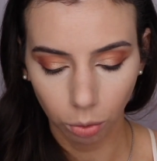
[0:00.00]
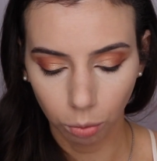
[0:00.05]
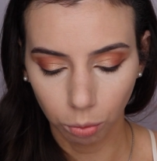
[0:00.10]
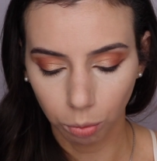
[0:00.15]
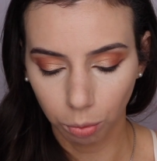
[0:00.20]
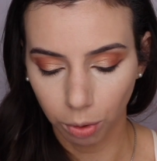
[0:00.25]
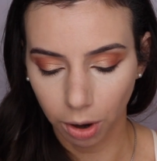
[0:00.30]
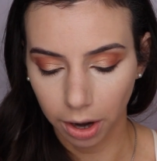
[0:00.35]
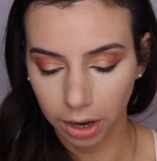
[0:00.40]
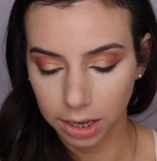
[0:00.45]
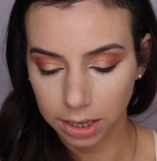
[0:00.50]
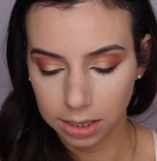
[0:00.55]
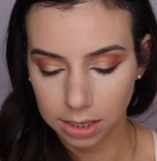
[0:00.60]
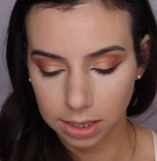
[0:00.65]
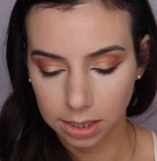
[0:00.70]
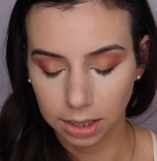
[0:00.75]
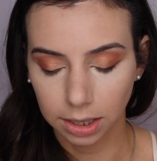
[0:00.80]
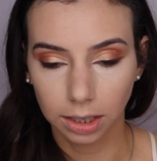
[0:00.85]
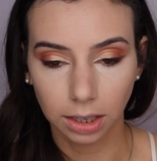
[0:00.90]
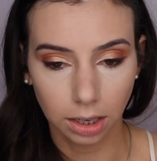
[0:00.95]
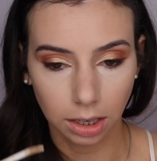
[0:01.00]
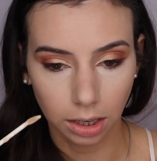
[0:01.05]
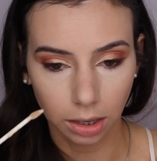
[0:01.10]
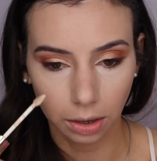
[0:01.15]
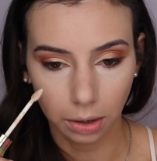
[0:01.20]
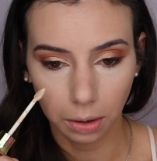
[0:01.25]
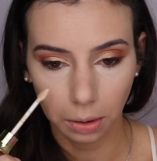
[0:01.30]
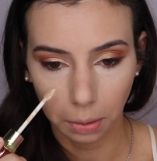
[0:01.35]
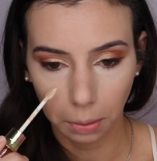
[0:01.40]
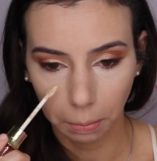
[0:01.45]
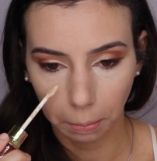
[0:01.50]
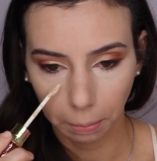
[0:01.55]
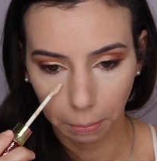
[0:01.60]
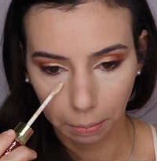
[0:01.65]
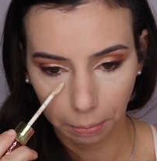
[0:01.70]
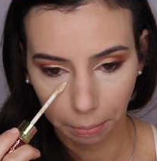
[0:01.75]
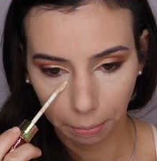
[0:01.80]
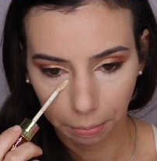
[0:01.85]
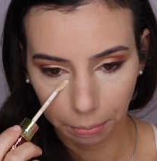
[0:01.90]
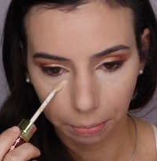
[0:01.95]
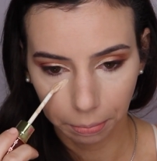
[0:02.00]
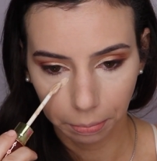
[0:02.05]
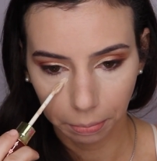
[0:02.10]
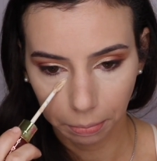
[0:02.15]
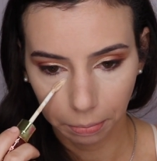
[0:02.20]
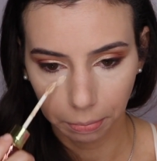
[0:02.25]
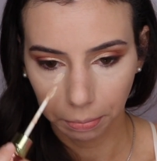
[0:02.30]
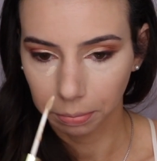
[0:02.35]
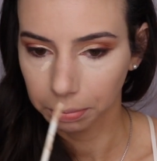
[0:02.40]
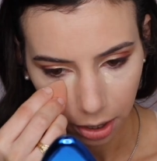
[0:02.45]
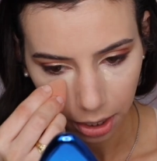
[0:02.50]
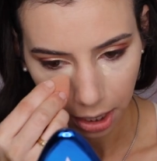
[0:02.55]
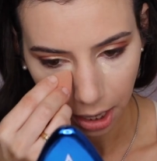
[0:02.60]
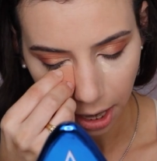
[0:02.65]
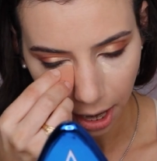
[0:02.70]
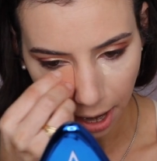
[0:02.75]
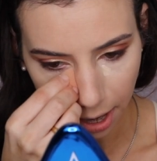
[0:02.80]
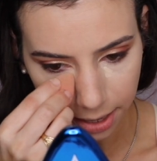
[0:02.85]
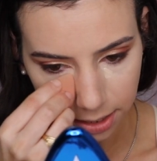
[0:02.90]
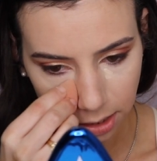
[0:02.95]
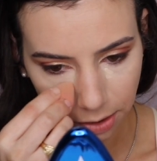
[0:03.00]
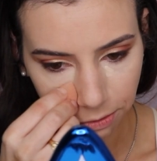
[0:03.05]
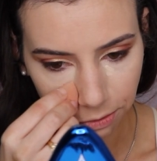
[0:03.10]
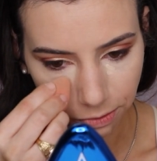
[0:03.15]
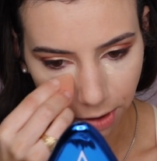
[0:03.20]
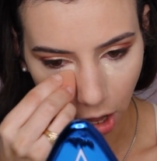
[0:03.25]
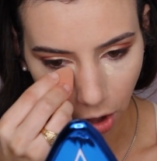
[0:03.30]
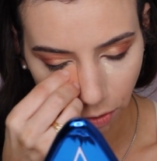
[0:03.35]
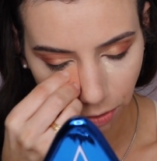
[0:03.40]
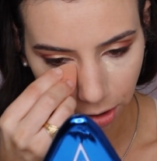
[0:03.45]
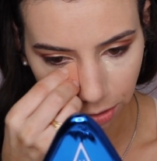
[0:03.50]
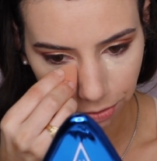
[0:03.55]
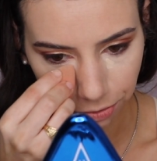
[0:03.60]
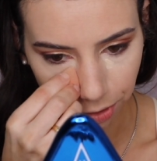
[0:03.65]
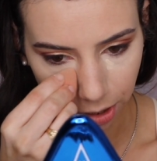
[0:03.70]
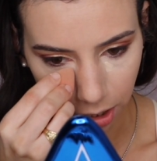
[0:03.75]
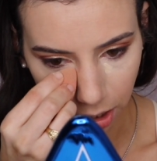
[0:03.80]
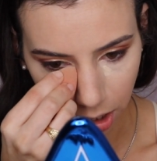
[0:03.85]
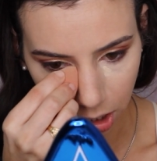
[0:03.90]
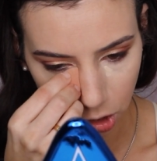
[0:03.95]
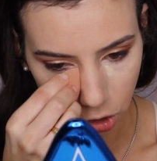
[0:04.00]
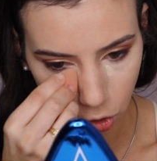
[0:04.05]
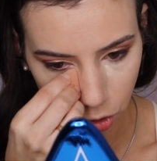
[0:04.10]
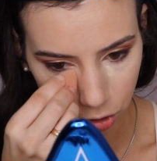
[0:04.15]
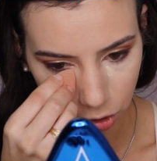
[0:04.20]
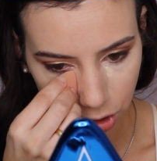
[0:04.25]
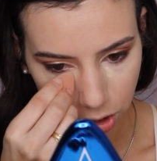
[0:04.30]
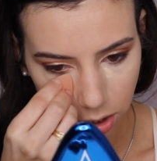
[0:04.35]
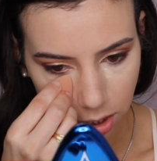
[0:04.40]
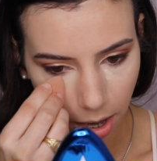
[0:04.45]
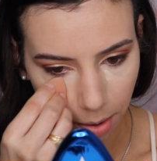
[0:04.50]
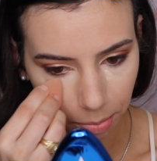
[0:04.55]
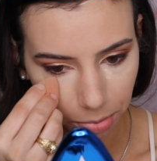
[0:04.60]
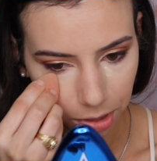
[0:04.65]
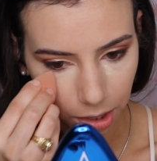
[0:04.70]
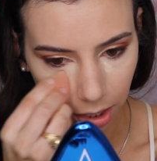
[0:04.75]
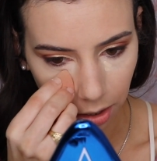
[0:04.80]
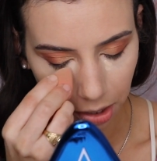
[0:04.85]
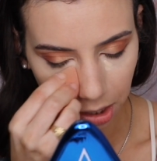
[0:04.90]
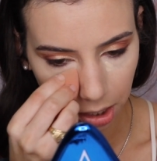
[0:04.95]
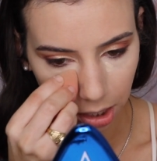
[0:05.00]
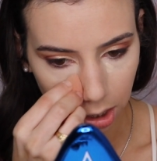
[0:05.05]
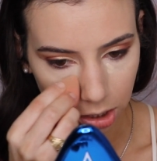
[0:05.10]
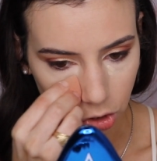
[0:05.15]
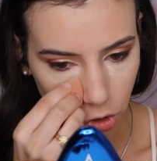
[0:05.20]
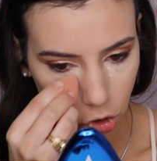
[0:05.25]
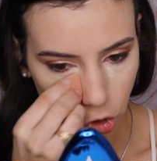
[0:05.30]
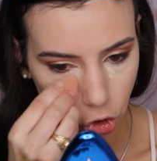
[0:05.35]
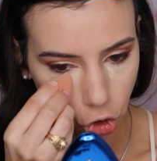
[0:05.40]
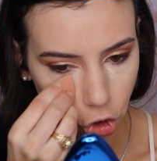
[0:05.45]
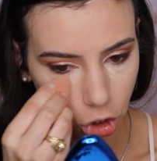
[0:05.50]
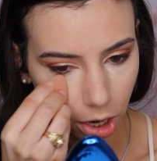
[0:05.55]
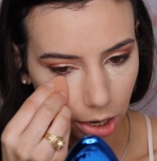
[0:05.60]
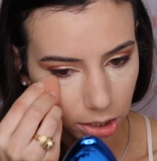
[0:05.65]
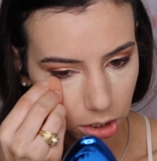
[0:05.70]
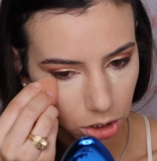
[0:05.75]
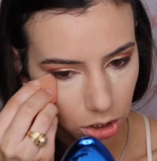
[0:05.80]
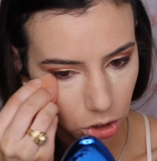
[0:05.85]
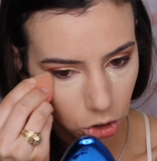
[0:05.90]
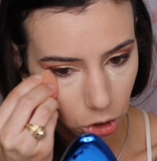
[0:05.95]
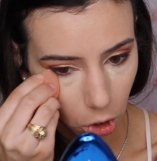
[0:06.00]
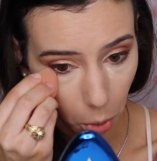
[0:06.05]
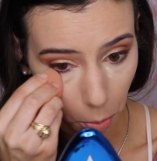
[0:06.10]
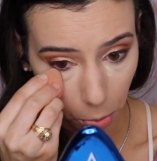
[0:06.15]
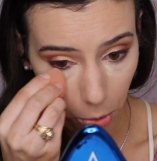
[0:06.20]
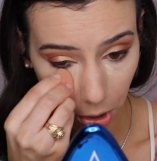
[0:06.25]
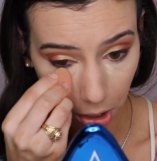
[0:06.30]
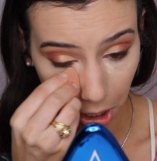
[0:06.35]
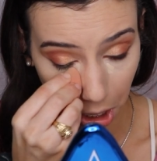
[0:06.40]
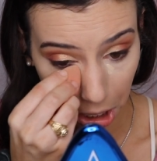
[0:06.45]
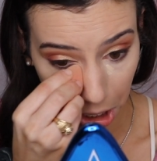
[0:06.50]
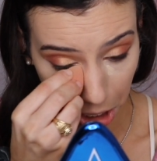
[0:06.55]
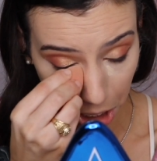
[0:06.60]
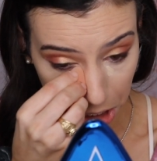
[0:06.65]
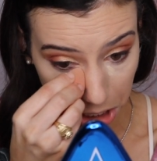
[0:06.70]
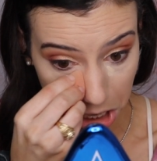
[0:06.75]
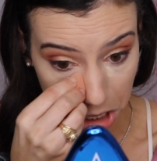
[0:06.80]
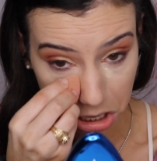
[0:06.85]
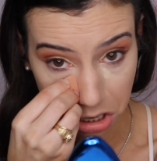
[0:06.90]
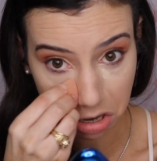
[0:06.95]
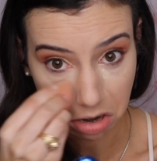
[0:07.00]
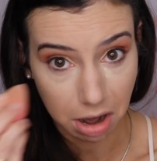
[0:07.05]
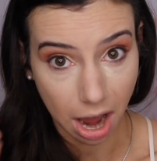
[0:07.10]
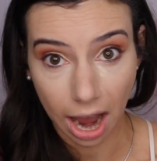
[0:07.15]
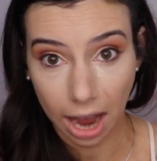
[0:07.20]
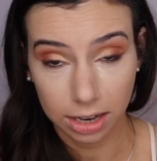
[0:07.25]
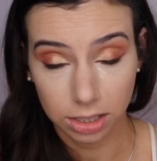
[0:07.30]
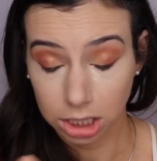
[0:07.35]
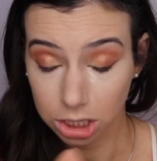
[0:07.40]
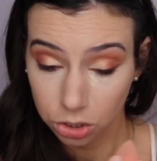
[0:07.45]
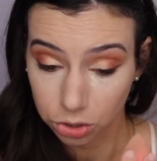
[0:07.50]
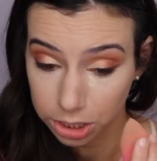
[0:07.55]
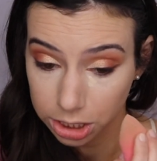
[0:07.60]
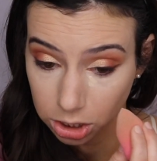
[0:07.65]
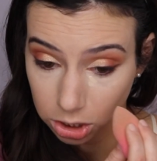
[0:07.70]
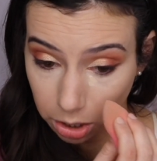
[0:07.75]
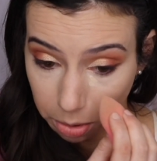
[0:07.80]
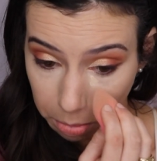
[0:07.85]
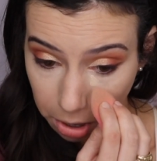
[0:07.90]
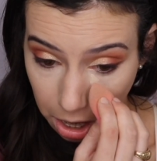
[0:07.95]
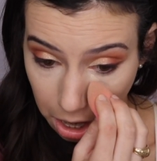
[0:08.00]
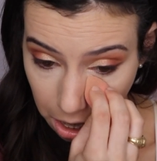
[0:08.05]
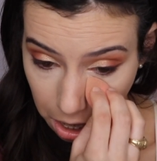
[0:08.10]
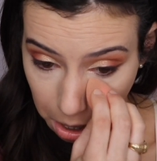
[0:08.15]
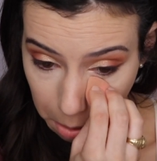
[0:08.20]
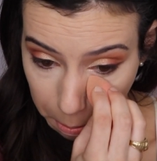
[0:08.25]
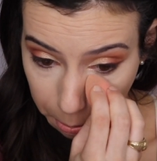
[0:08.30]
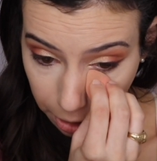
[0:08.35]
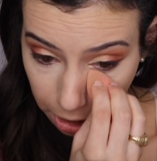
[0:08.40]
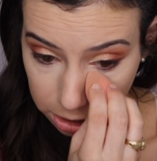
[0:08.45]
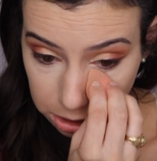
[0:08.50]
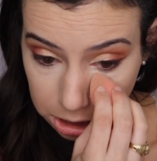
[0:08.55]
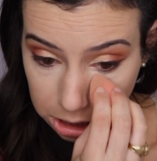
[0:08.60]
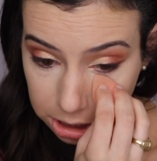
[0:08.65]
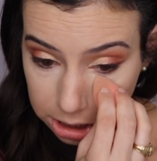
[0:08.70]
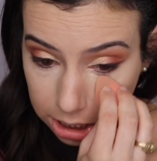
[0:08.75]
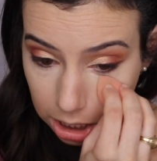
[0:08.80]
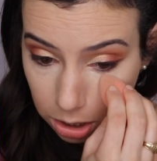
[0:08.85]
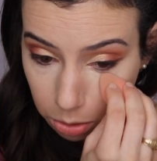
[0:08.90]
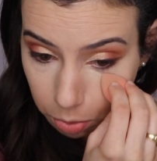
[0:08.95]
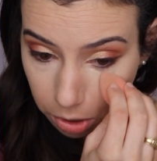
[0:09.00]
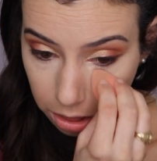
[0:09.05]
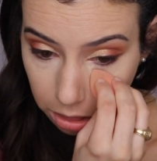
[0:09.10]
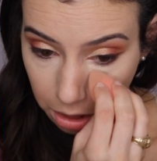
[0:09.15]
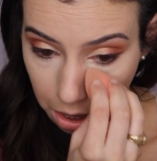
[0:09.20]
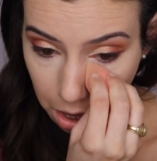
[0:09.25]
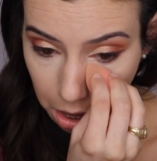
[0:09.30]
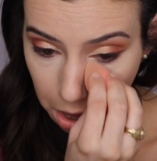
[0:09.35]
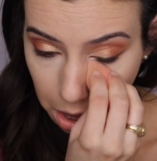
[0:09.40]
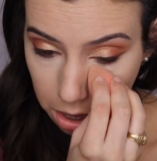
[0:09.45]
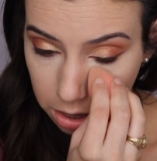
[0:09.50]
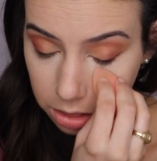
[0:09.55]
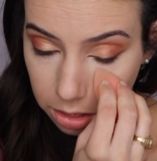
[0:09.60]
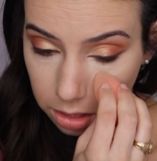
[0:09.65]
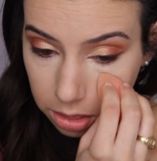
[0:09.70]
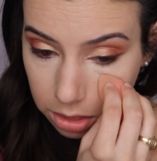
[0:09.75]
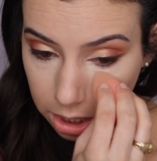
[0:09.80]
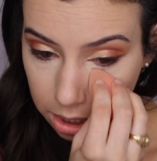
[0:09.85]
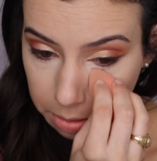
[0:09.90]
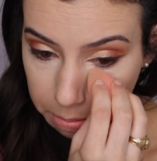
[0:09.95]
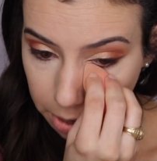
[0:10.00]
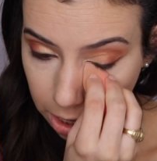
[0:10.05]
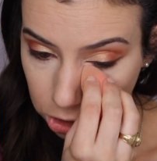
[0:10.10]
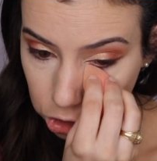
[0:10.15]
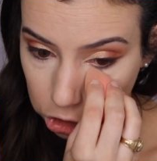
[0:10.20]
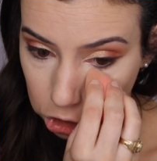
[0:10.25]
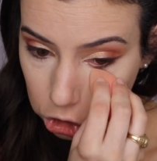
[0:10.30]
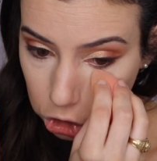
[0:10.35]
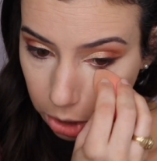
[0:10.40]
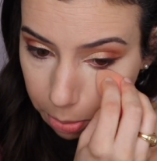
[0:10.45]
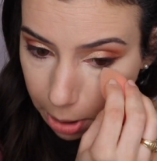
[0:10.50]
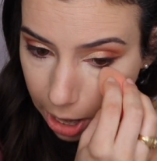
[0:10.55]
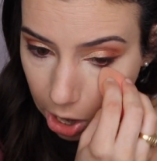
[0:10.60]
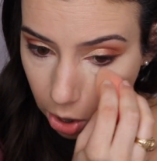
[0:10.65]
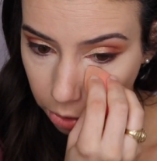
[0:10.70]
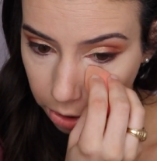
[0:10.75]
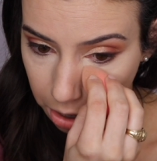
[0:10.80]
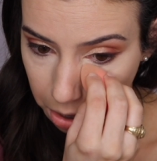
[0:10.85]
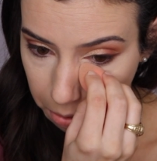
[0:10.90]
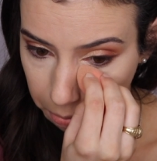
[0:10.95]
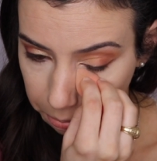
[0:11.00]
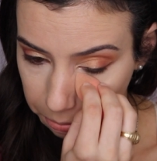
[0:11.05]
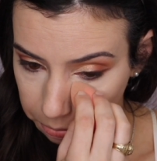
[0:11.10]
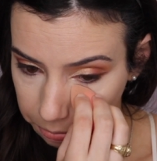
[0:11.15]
right in here. It has a velvet finish or something. Like, it's just so pretty, and it hasn't creased on me. But I did set it with the Magic Star powder.